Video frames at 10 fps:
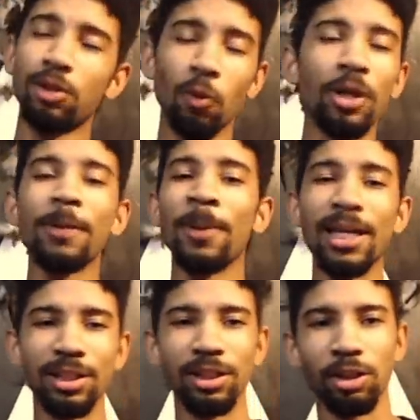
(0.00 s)
20
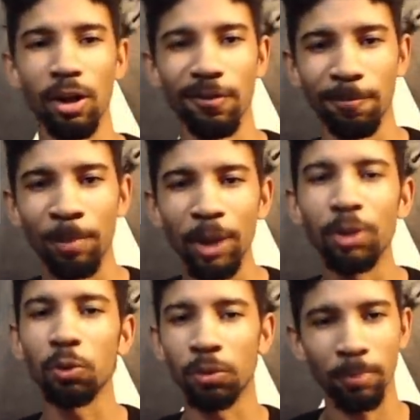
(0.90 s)
pages of
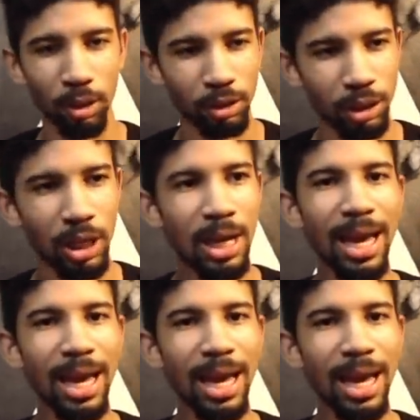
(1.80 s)
bundled merch